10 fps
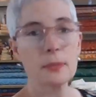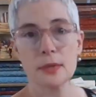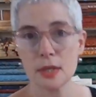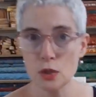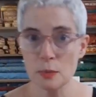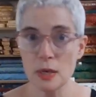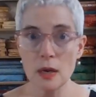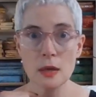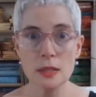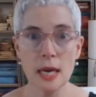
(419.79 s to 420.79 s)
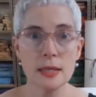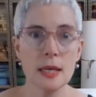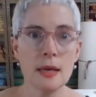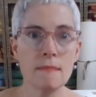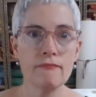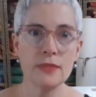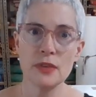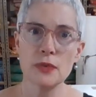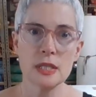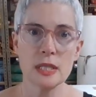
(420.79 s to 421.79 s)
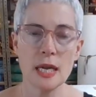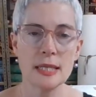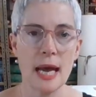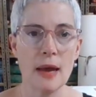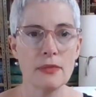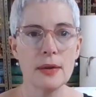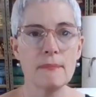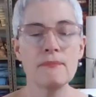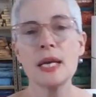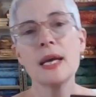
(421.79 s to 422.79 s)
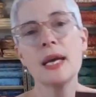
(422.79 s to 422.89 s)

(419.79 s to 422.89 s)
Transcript: Celestial Peacocks has them. Different designs have them.